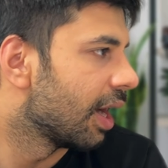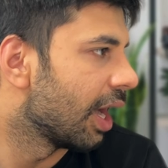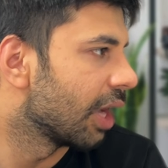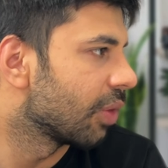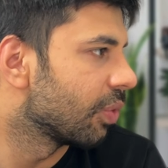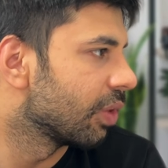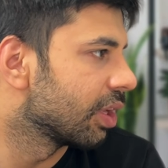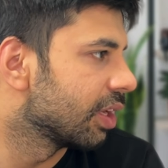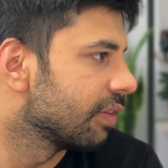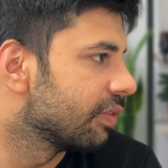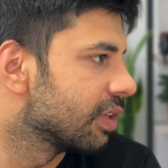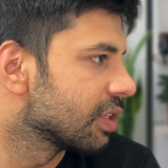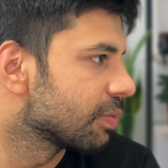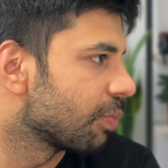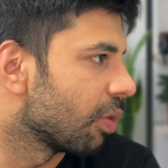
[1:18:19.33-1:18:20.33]
I could give
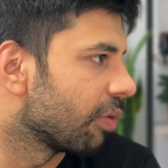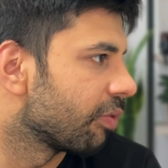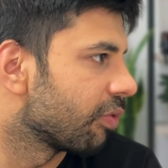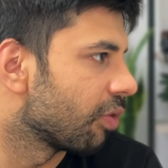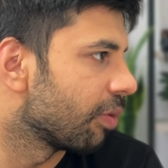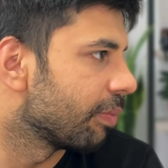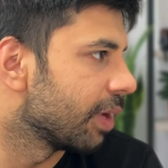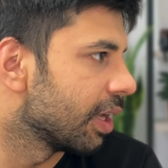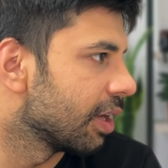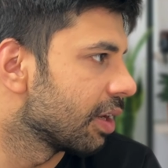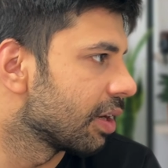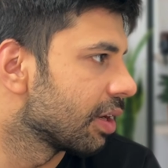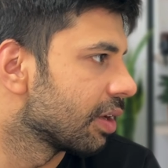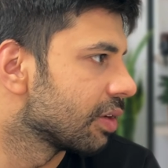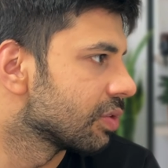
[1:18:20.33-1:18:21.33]
this prompt from
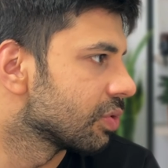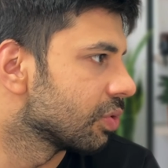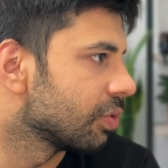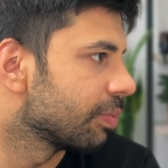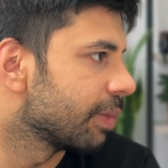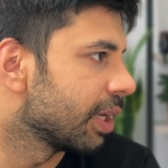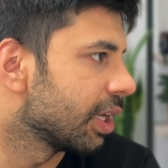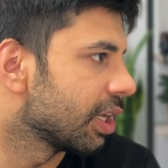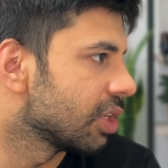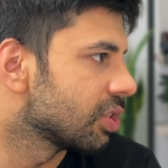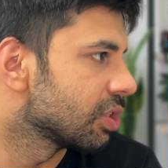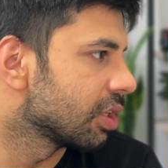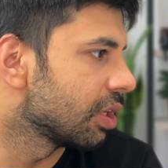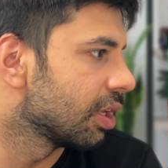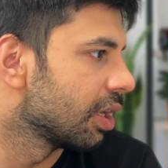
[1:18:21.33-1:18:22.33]
here. So pay
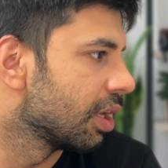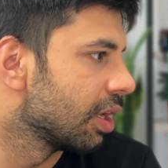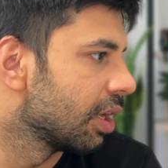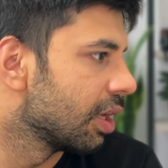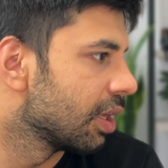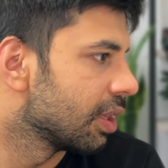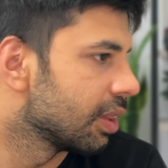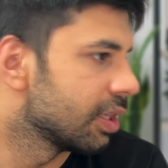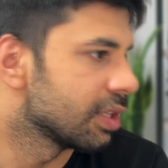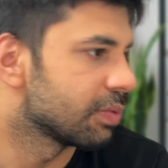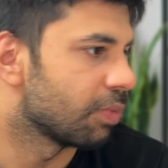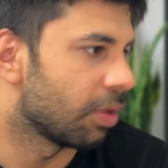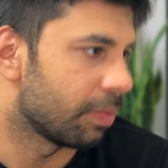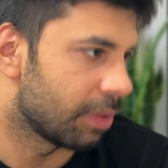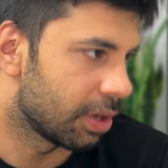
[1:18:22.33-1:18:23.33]
attention, this
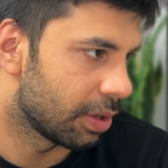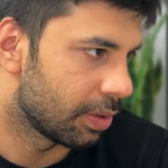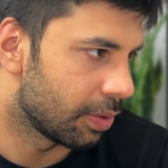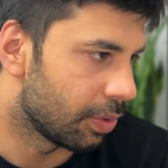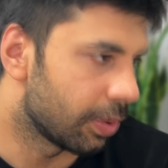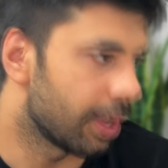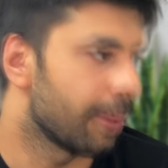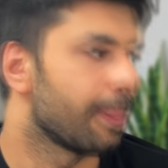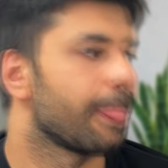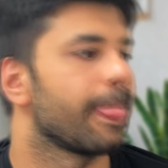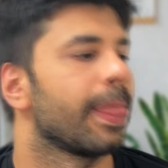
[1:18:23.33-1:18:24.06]
prompt, okay?